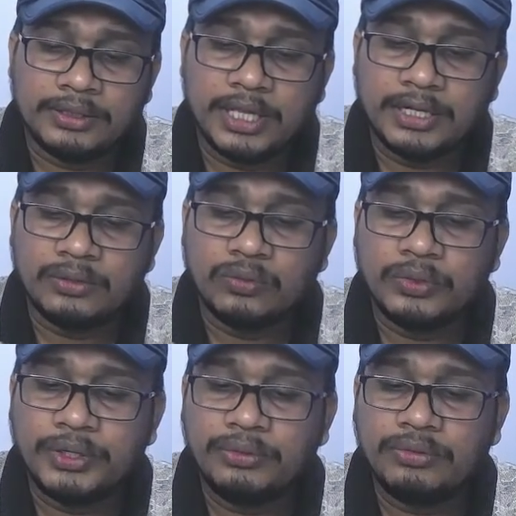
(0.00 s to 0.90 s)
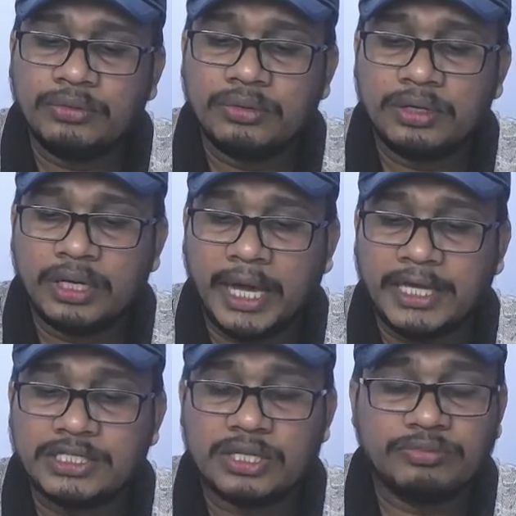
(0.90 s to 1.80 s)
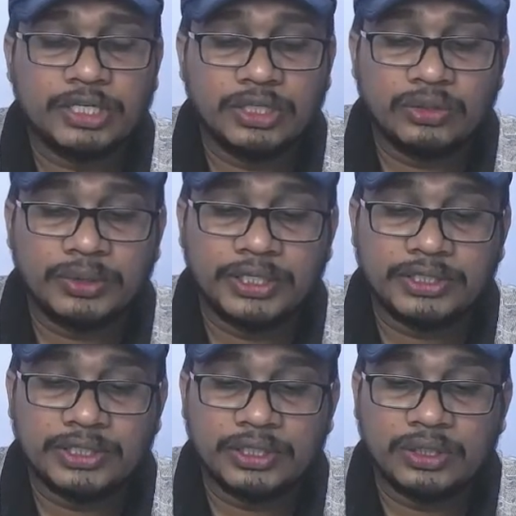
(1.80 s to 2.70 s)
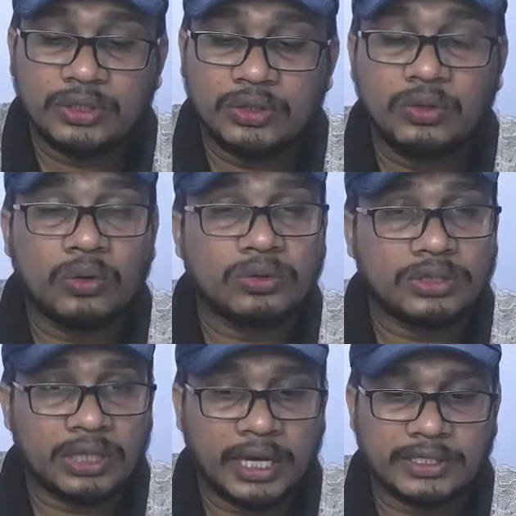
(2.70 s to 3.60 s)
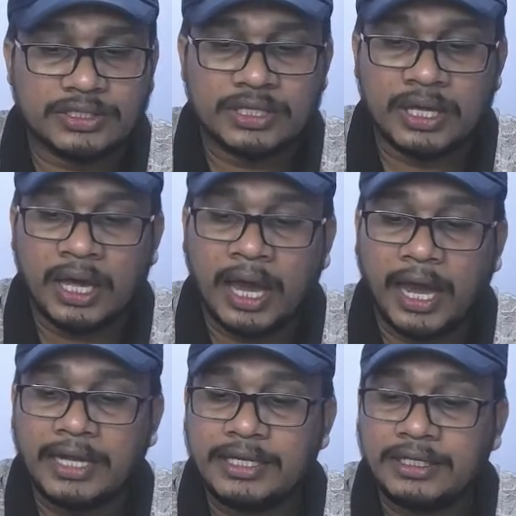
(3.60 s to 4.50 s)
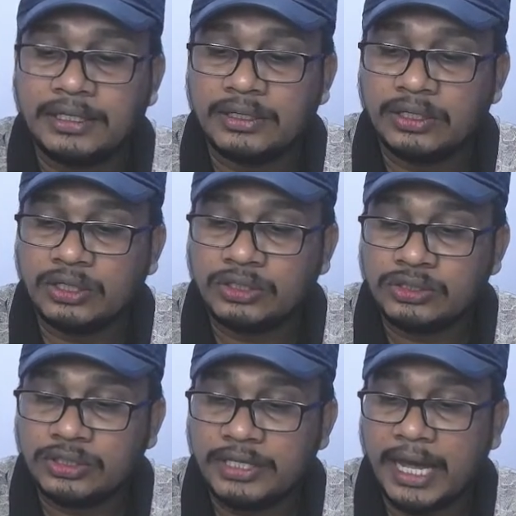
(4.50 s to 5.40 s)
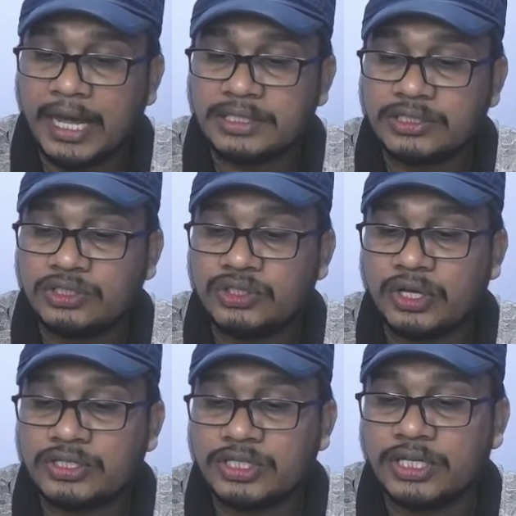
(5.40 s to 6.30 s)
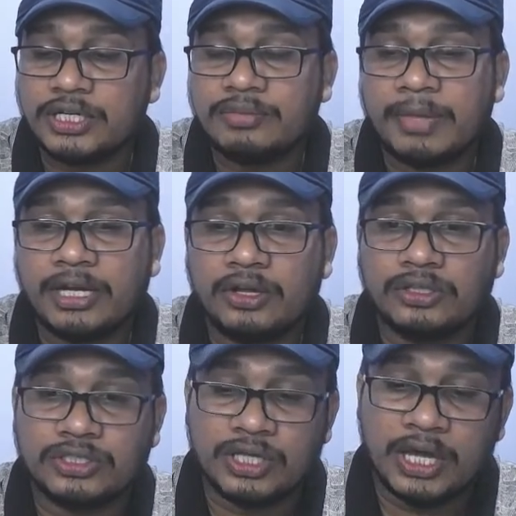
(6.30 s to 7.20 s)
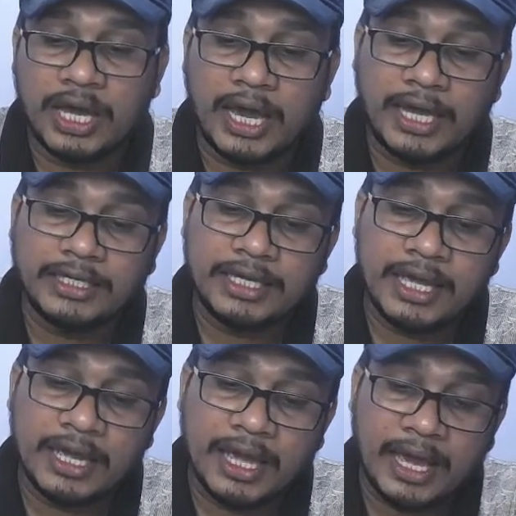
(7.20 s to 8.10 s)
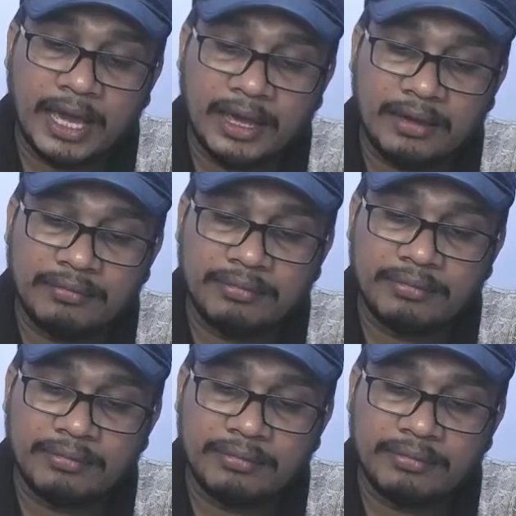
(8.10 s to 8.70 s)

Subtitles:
Then would you like something to eat? No thanks, I dash just eat my lunch, I have